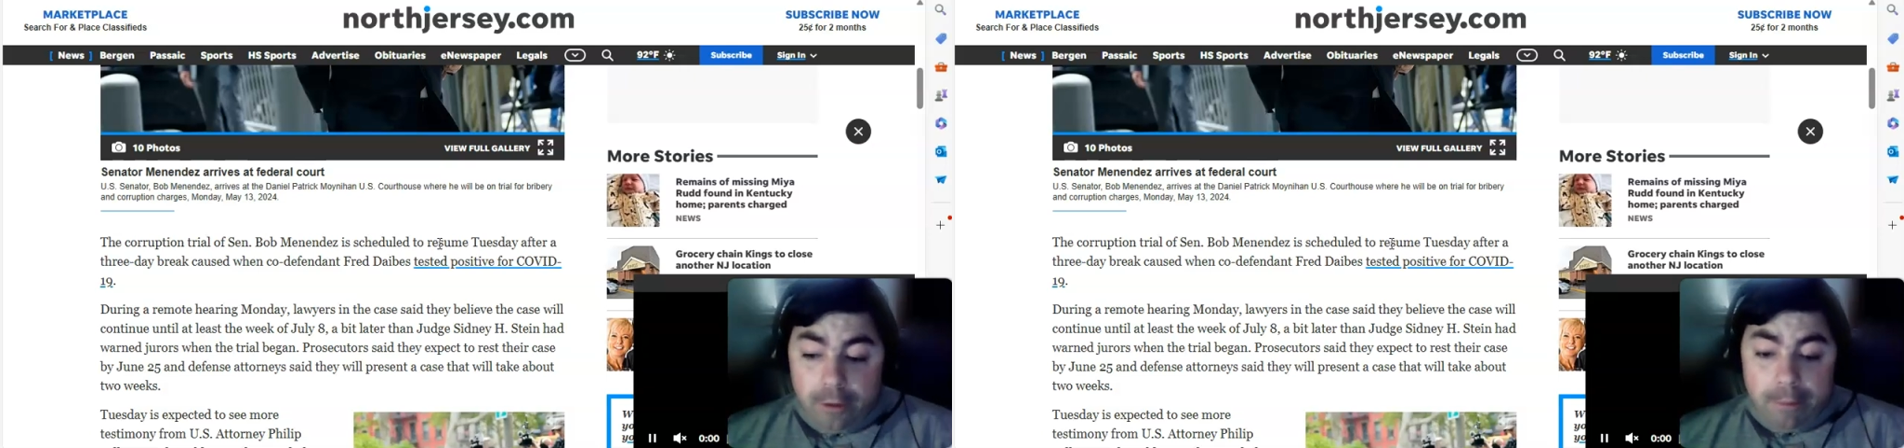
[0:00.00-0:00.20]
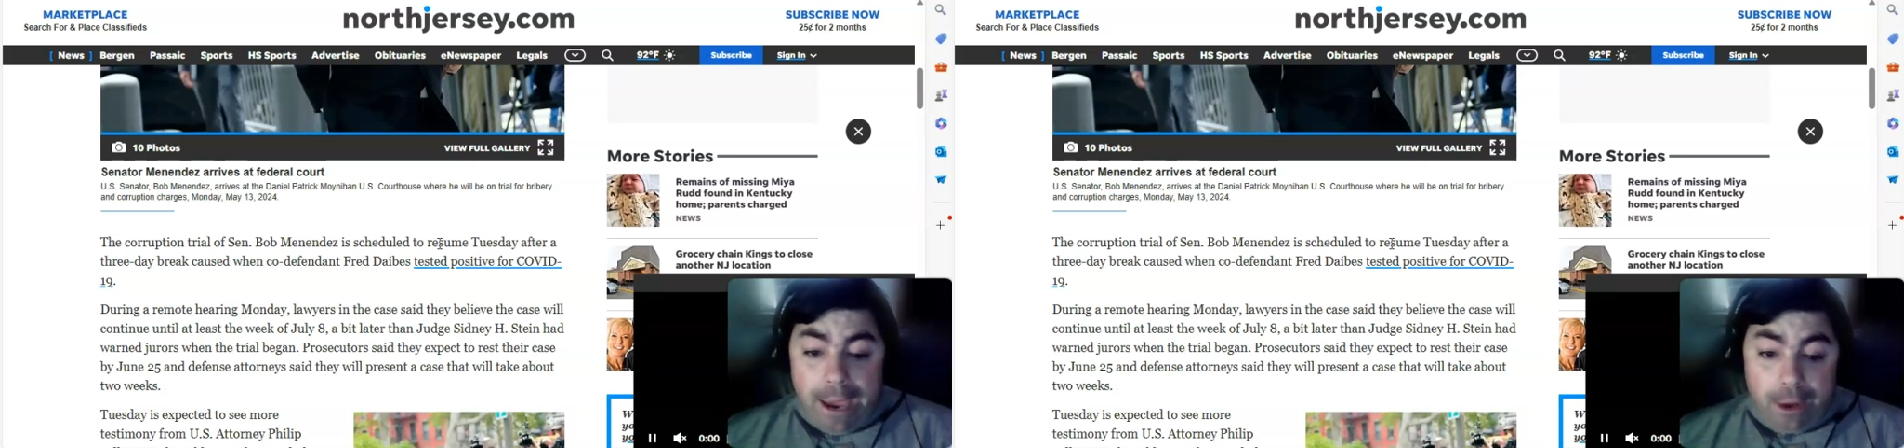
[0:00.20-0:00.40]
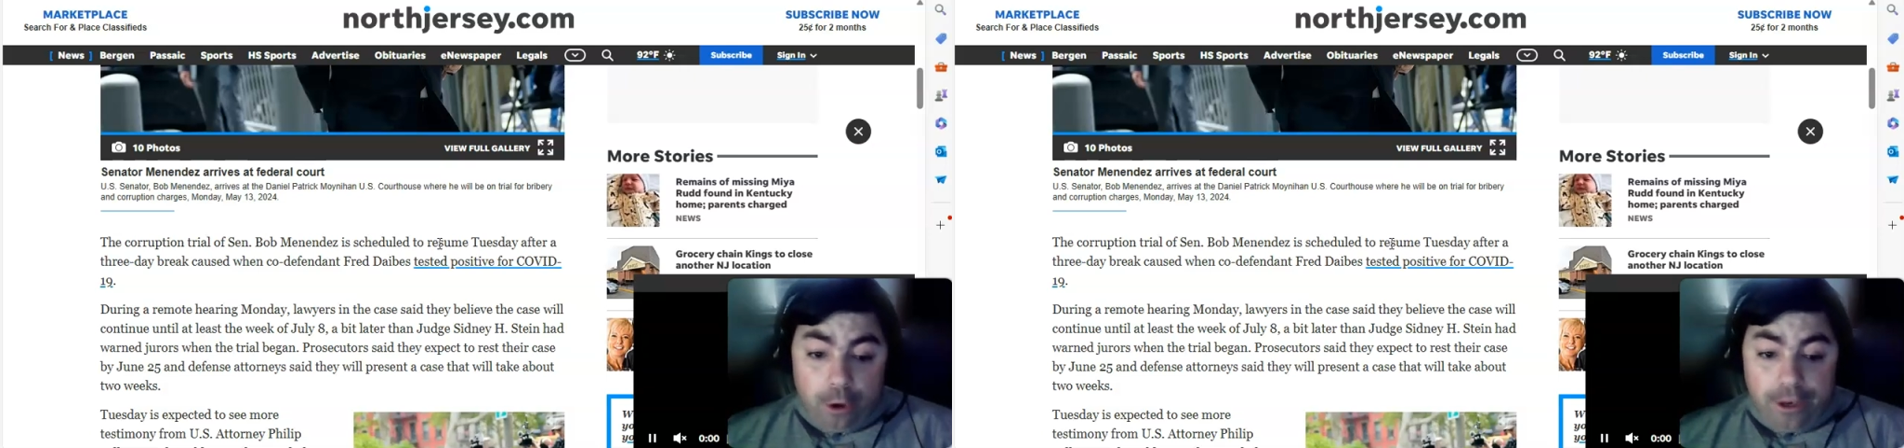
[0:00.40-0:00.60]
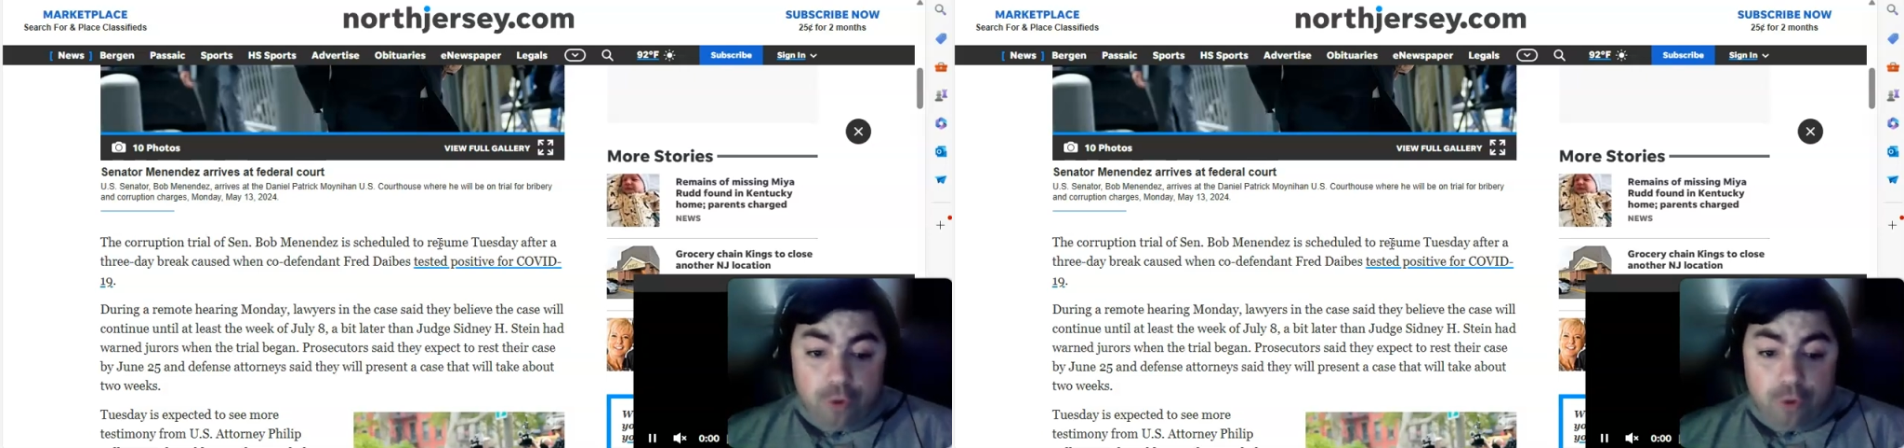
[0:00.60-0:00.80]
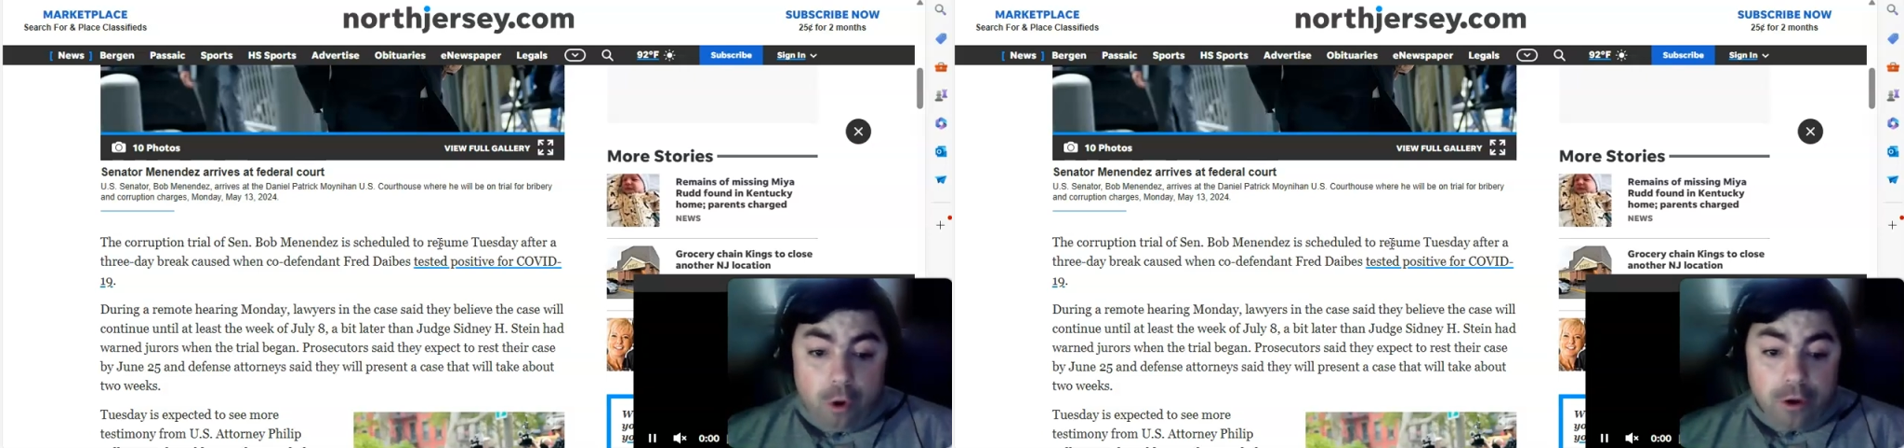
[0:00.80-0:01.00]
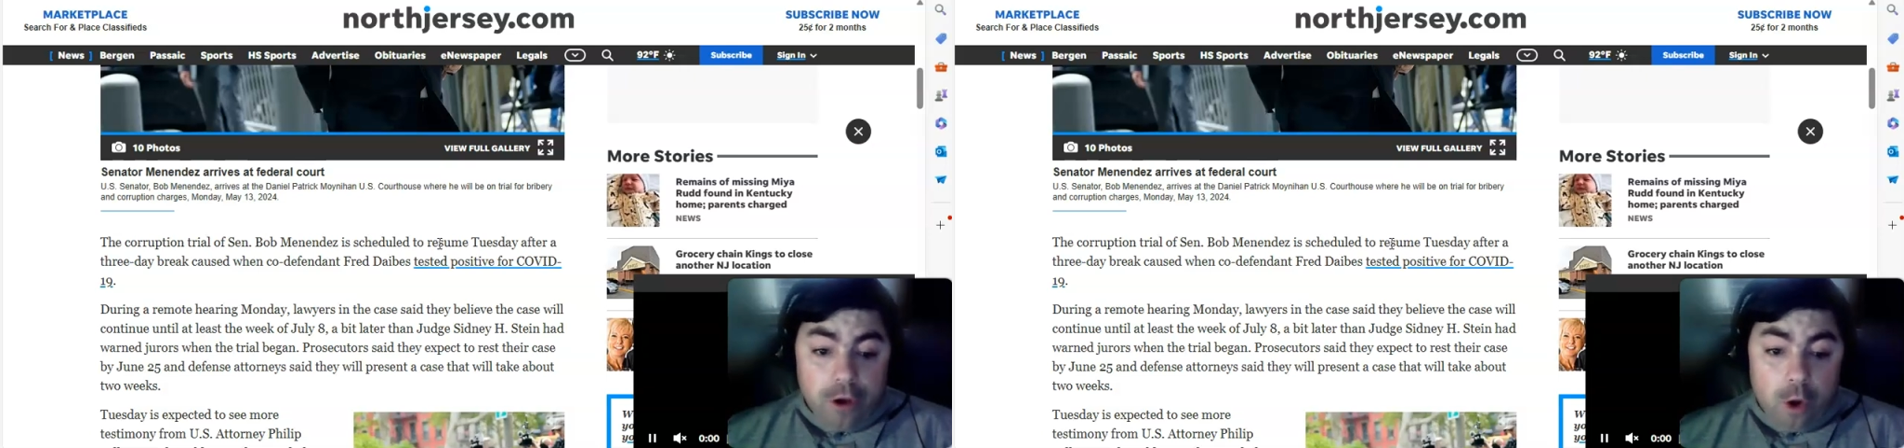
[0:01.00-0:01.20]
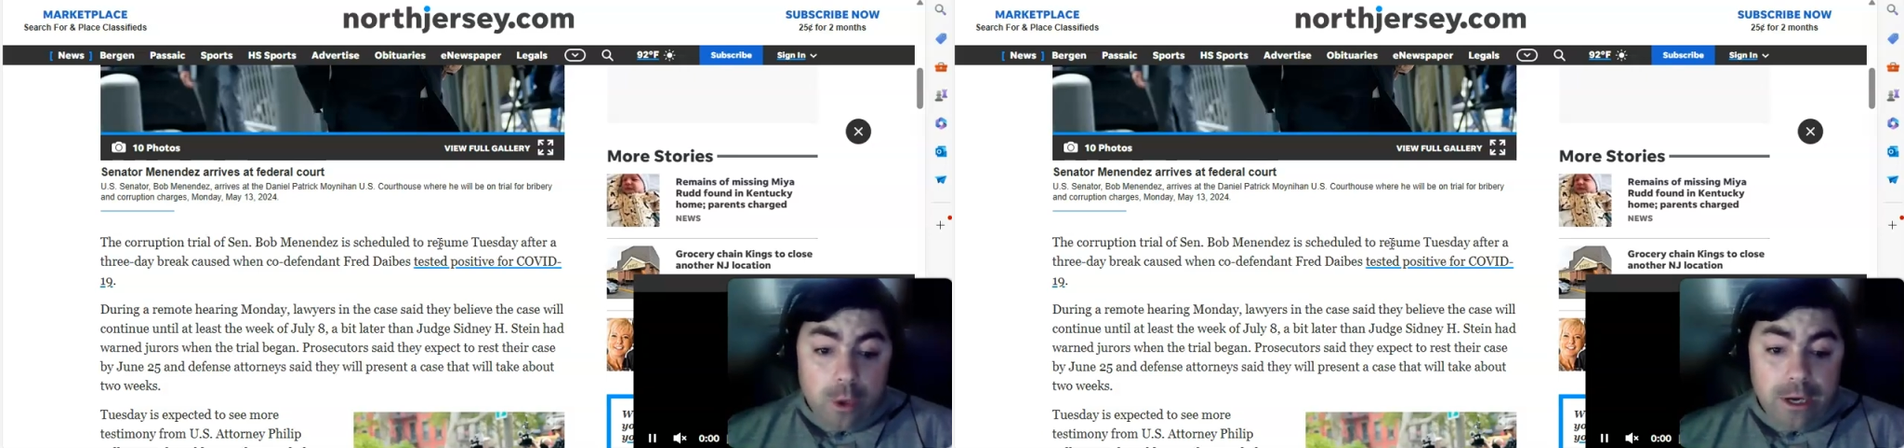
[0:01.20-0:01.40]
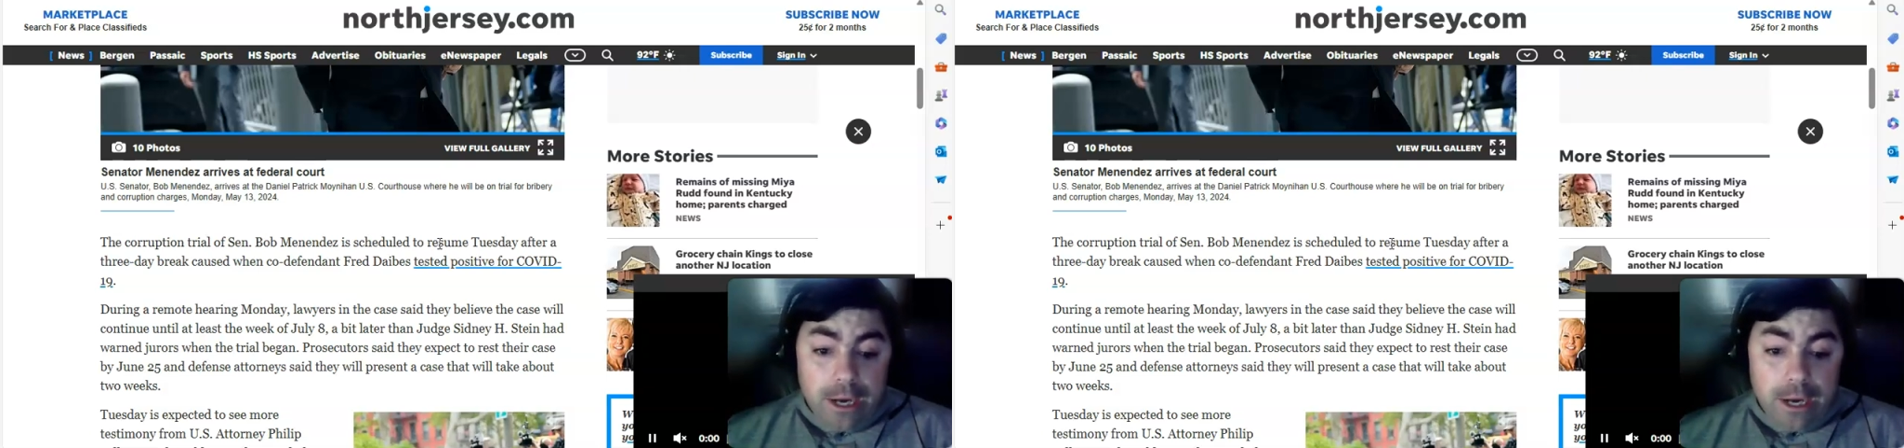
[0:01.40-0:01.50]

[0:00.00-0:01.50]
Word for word: battle that's ongoing,